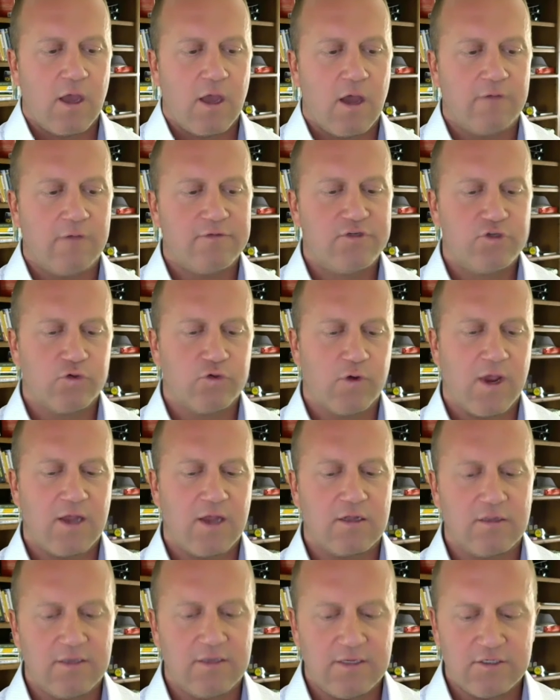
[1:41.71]
of
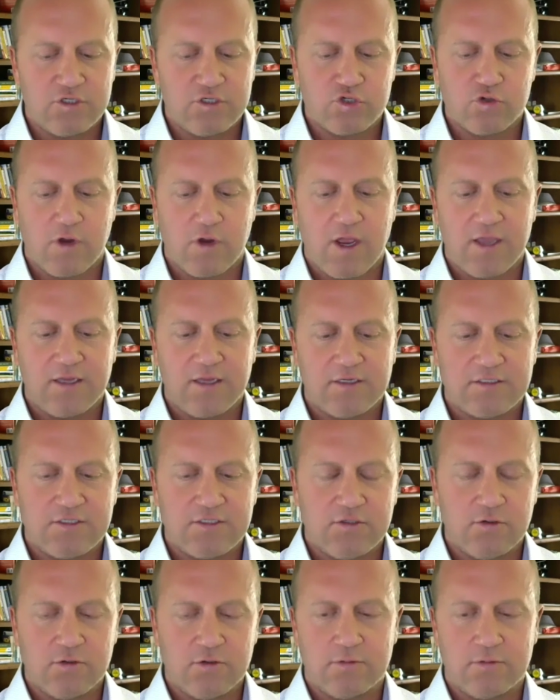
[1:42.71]
directly trying
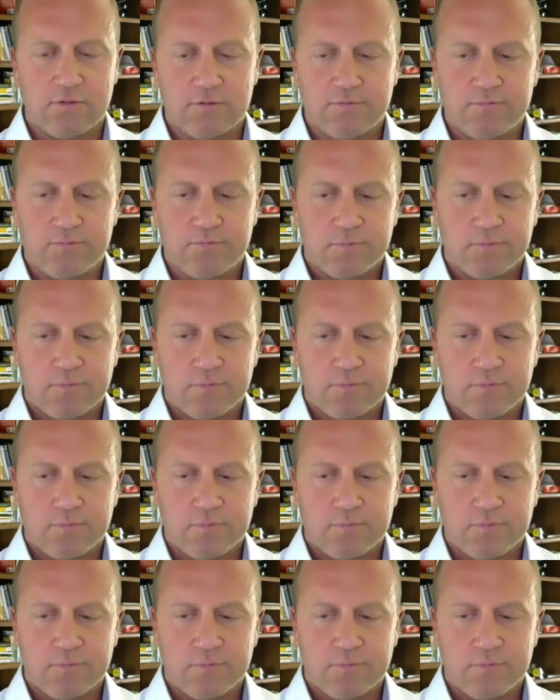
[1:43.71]
to